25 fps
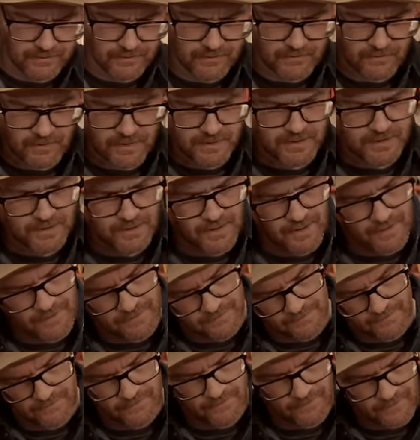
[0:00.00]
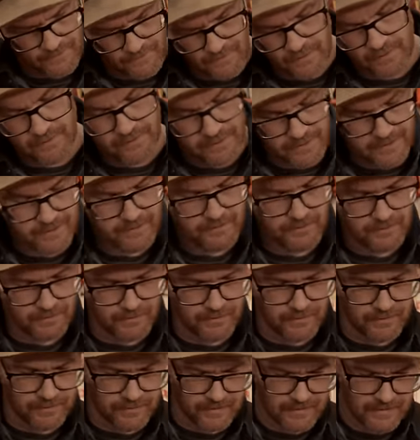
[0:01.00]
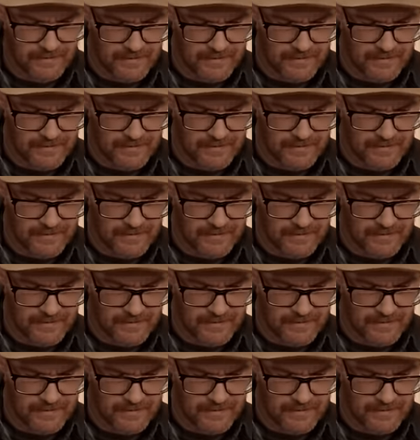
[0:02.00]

do, which I will need to do.